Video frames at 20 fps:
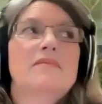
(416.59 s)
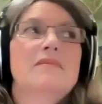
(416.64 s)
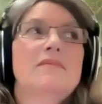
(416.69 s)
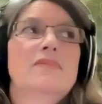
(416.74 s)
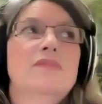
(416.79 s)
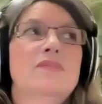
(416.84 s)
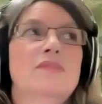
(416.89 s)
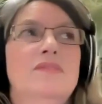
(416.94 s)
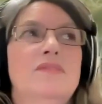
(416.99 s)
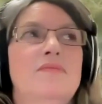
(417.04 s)

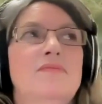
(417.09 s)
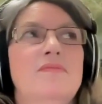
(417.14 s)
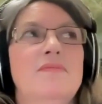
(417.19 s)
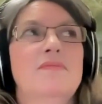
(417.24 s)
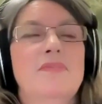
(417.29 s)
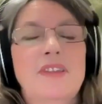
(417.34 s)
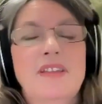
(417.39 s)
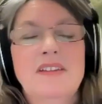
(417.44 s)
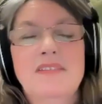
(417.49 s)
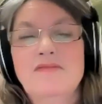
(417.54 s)
sort of
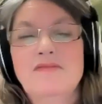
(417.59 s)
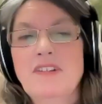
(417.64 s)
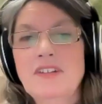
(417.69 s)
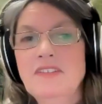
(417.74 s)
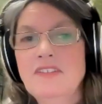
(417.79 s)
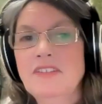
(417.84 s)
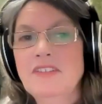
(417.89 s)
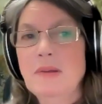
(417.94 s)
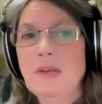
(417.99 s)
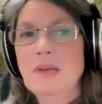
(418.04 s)
think very
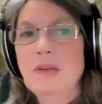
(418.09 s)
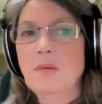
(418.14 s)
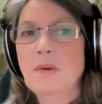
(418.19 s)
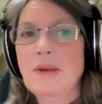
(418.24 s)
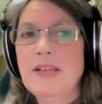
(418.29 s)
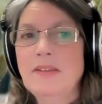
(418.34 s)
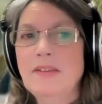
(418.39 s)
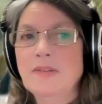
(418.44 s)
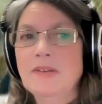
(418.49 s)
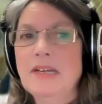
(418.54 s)
similar
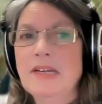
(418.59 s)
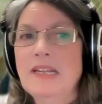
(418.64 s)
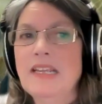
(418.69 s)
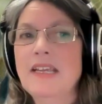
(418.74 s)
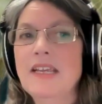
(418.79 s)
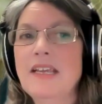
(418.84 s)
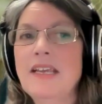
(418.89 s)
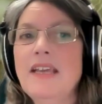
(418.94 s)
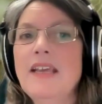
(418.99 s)
ways, really.